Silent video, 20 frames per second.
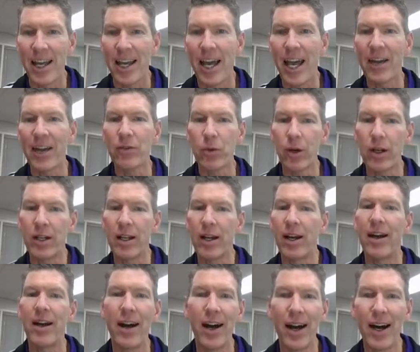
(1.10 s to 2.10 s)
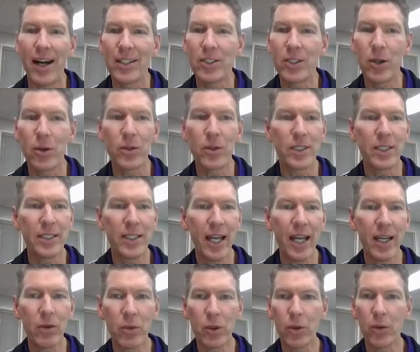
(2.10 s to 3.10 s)
Hey everyone. So
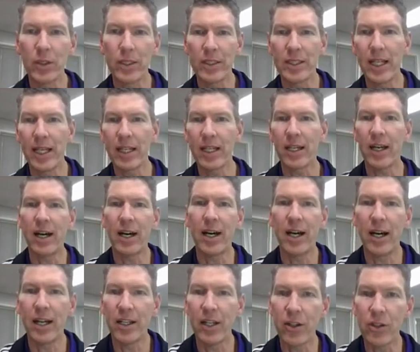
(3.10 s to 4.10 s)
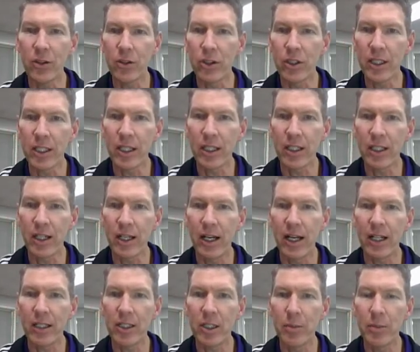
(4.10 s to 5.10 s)
today we're going to take another look,
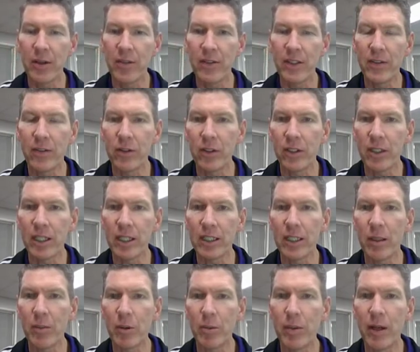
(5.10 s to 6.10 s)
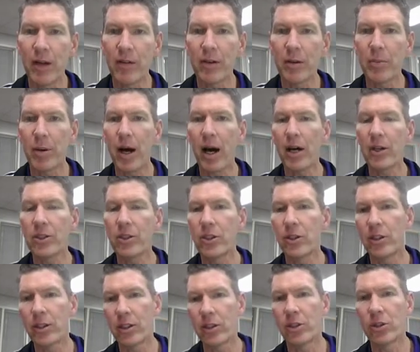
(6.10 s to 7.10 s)
a little bit of a different look at lumbo-pelvic posture
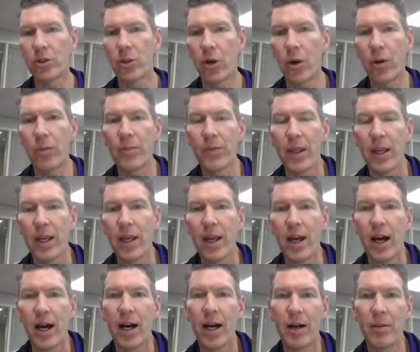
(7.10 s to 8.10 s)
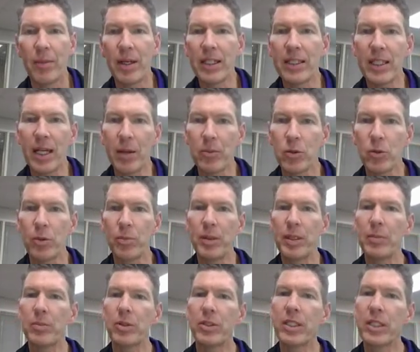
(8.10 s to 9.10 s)
and control. Many times when
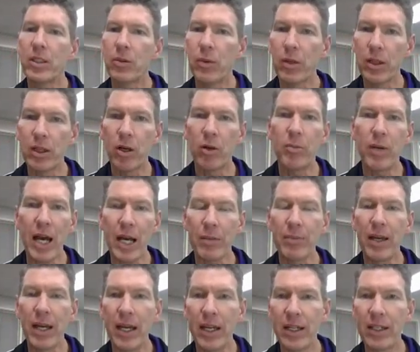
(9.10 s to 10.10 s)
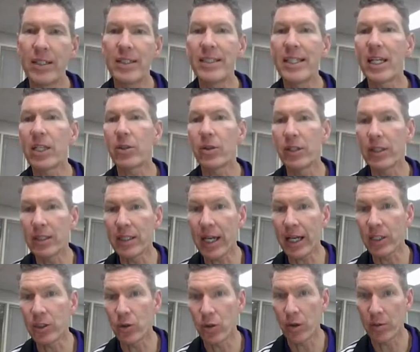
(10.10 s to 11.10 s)
people are dealing with low back pain,
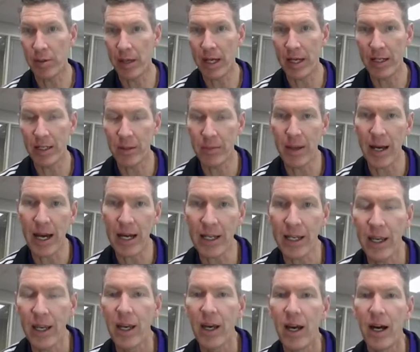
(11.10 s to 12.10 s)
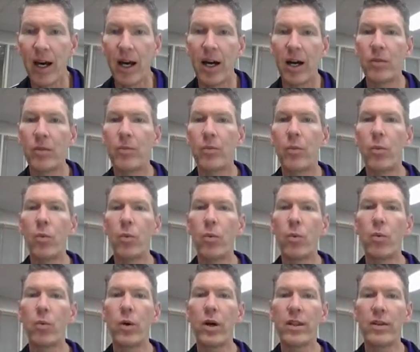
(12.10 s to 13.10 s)
sacroiliac joint pain in the back,
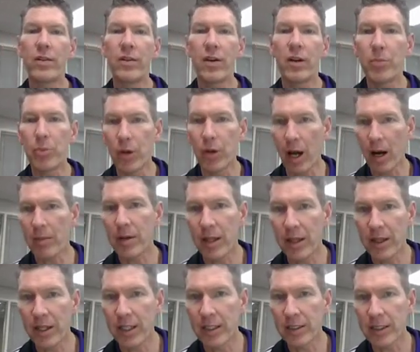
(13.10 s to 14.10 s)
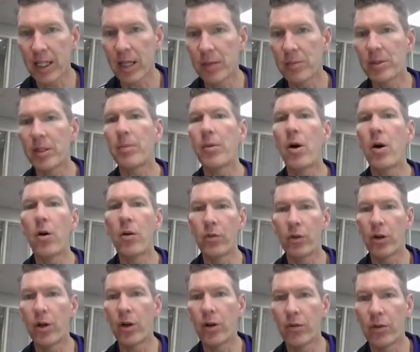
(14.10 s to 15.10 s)
one of the very prominent things that comes up
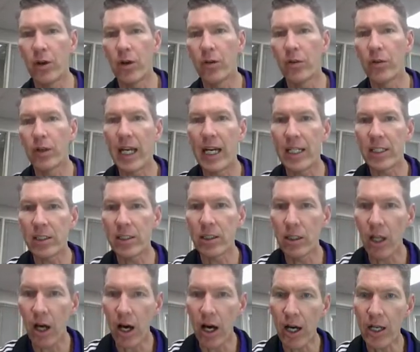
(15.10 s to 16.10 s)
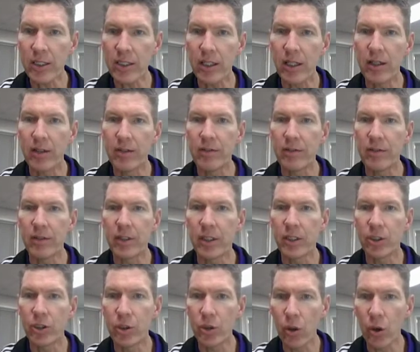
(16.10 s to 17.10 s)
over and over and over again is a loss of
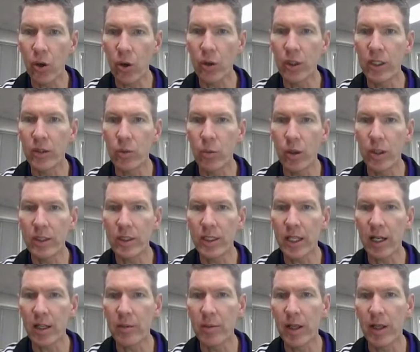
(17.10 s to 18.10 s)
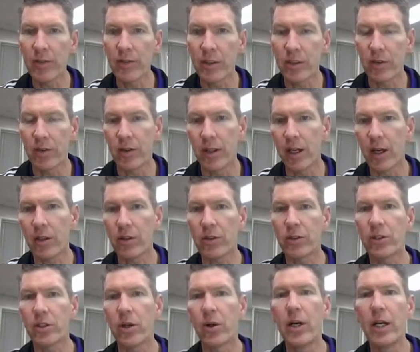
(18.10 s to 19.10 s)
control in one side of the pelvis over the other.
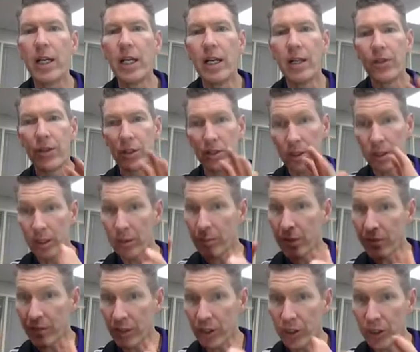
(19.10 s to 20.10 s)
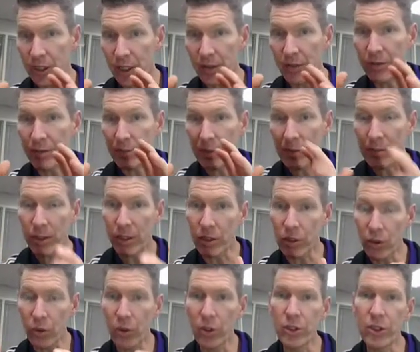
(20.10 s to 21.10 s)
So there's a little bit of a shift, maybe a
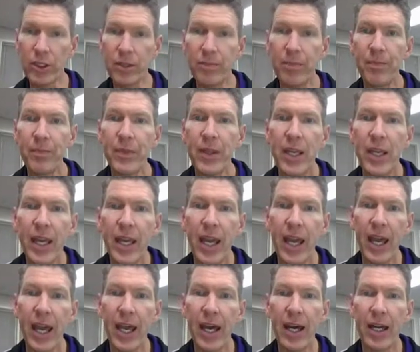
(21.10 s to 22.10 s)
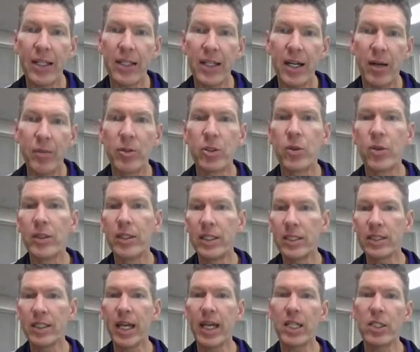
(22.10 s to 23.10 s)
torsion. And so in
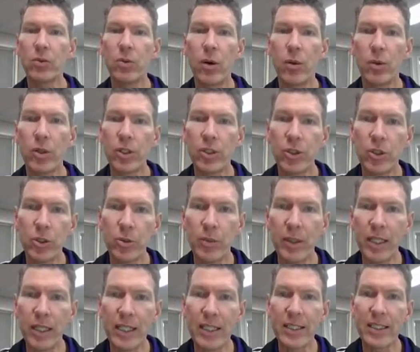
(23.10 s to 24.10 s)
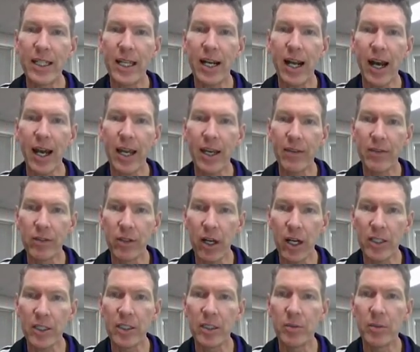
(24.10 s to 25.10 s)
this case, what we're assuming is that I have
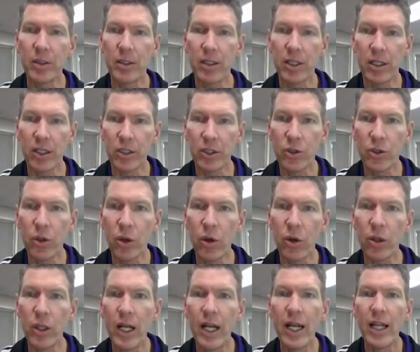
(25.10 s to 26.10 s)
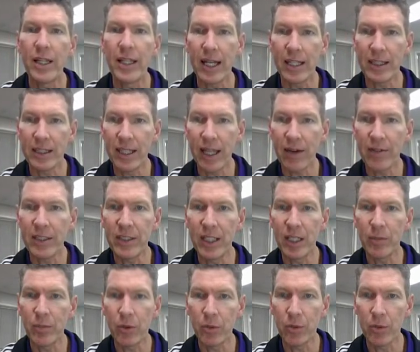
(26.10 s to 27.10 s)
lost the ability to control that left
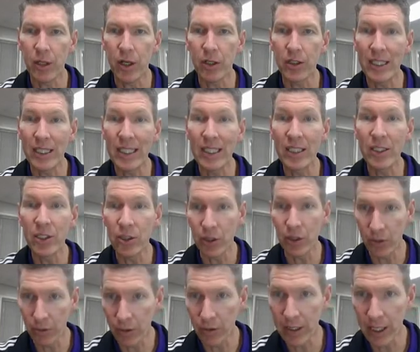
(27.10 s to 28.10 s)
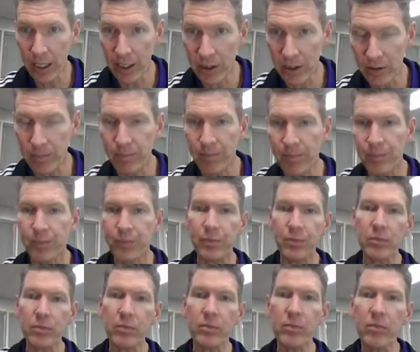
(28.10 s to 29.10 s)
hip with regard to internal rotation.
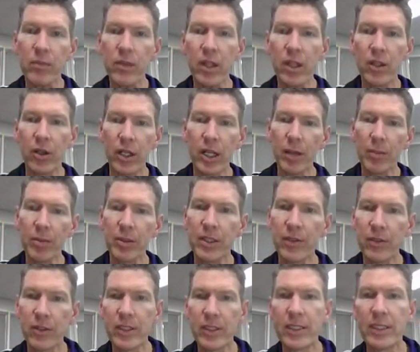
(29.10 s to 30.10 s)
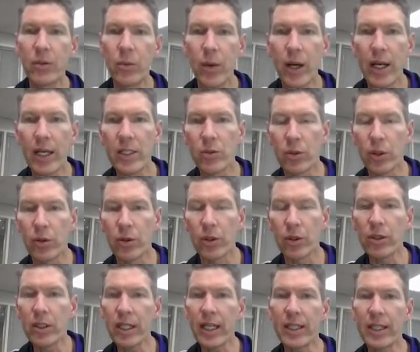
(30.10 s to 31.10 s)
There are a couple of different ways we're going to
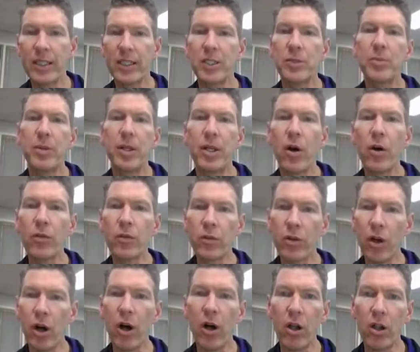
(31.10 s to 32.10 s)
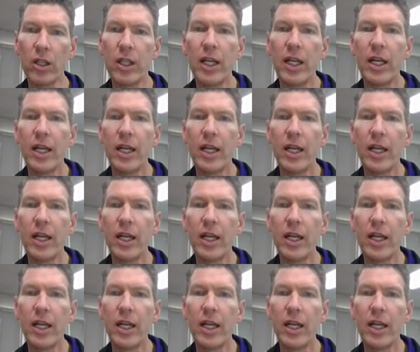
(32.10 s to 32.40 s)
look at this, but overall,